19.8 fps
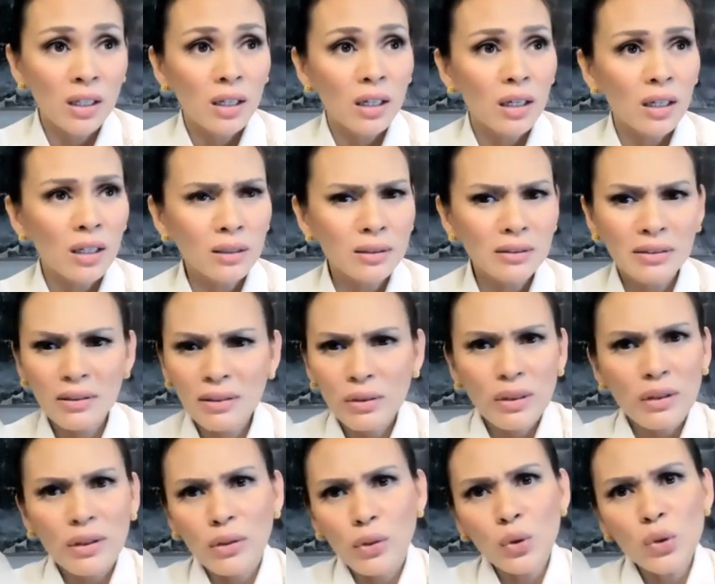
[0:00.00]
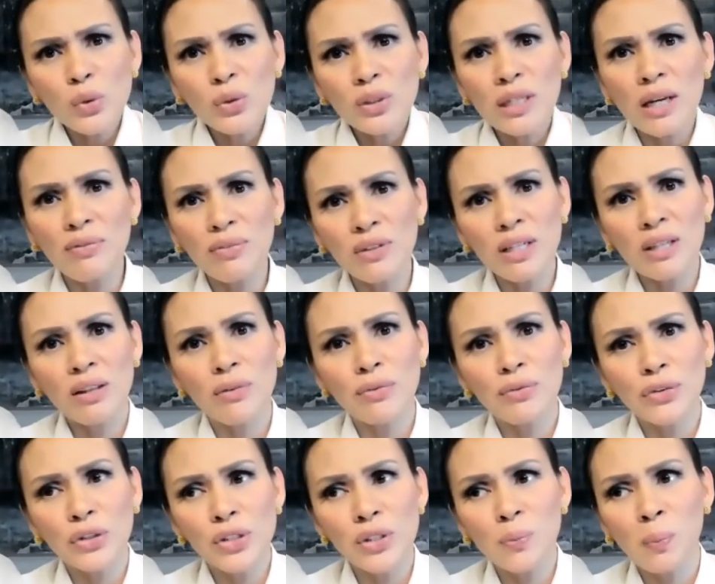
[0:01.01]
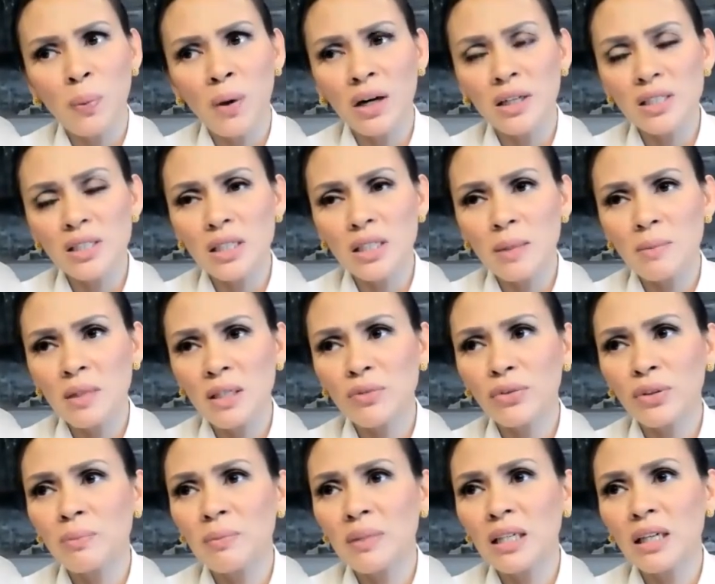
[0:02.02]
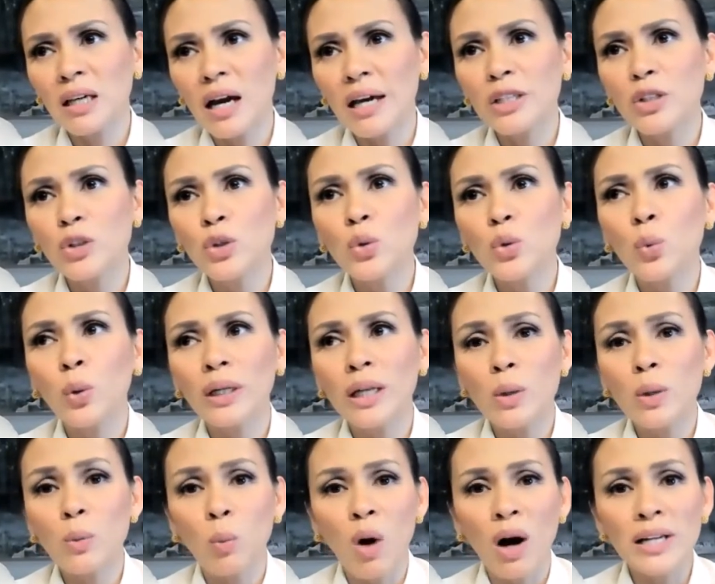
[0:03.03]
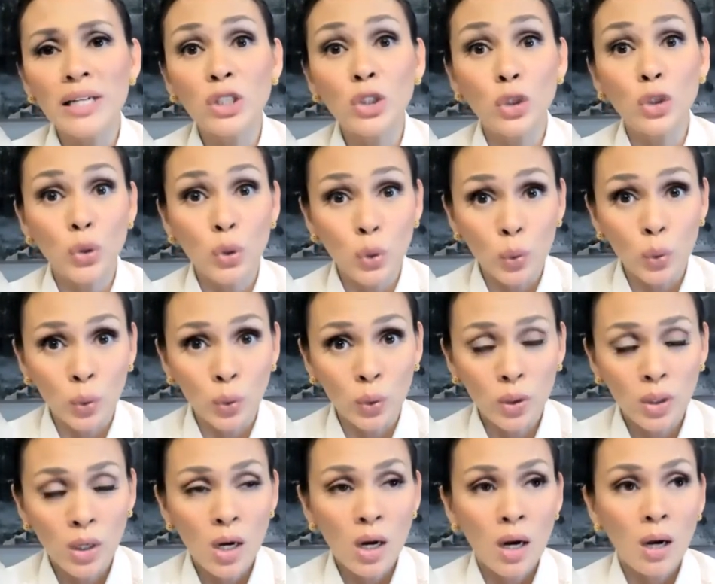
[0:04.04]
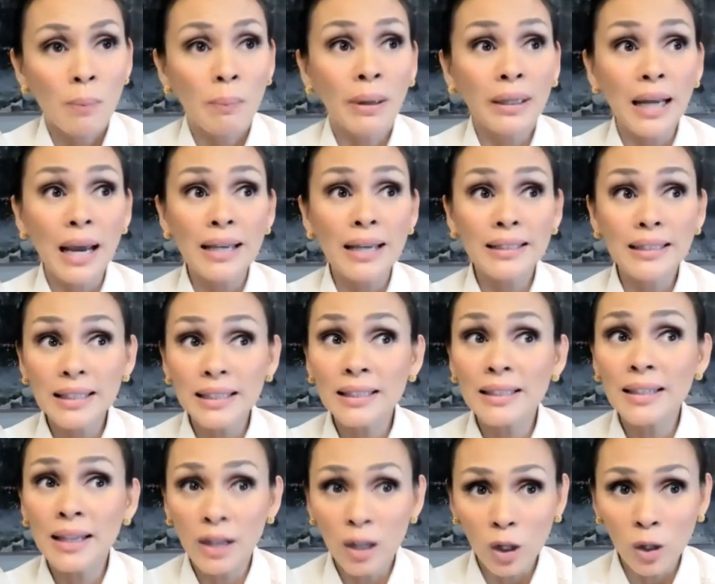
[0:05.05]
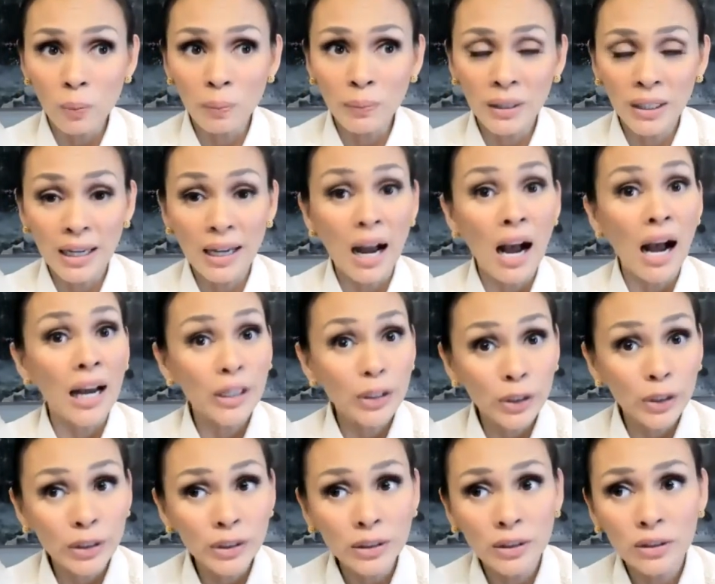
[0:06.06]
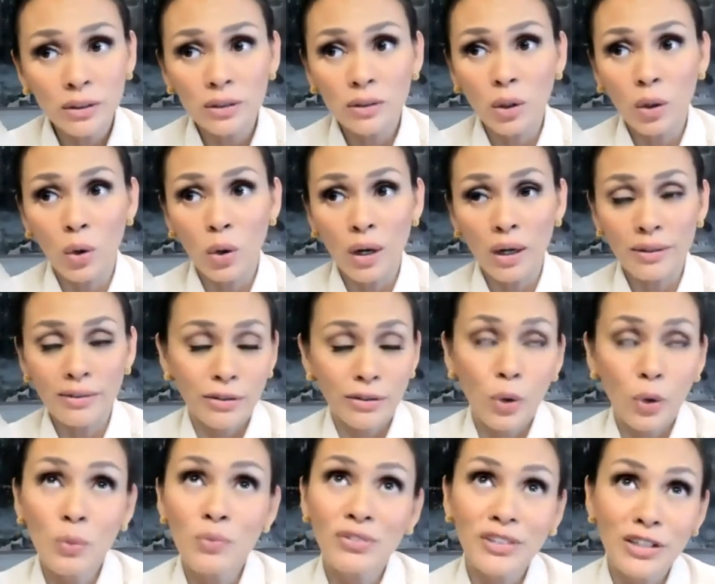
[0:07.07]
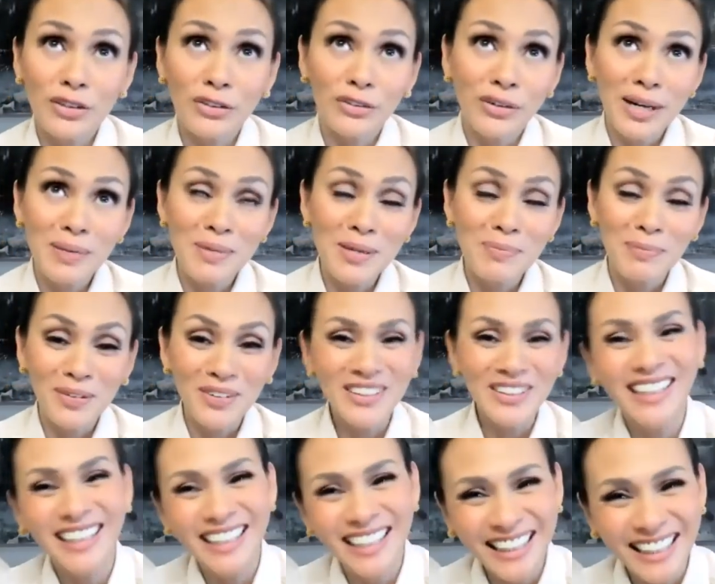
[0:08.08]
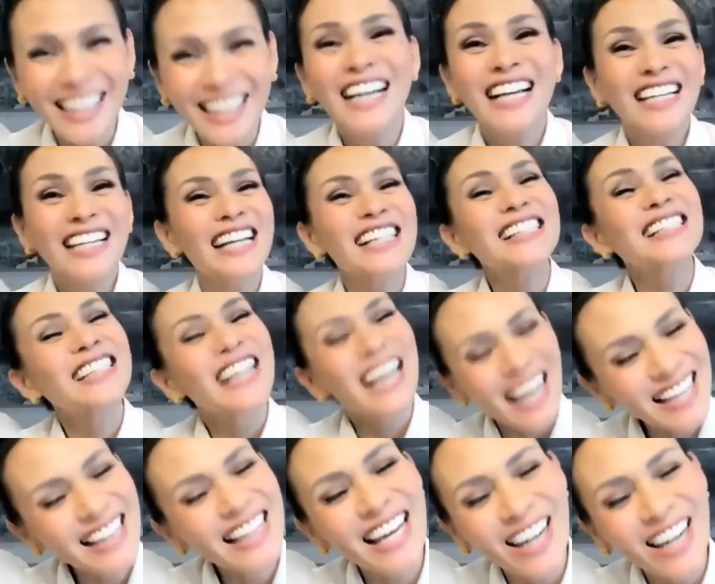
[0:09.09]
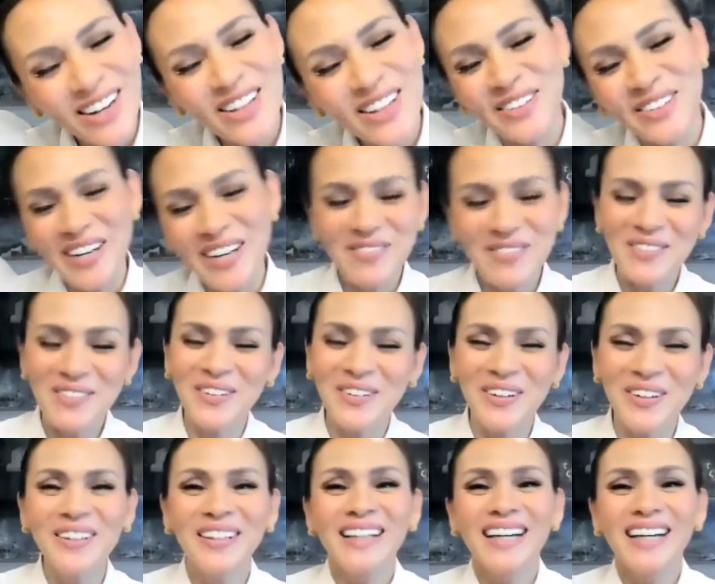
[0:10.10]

Those are definitely the first parts. I mean, for me, I knew what I wanted to do, but I needed help, and I hired, hopefully, the right people. Yes, they are the right people.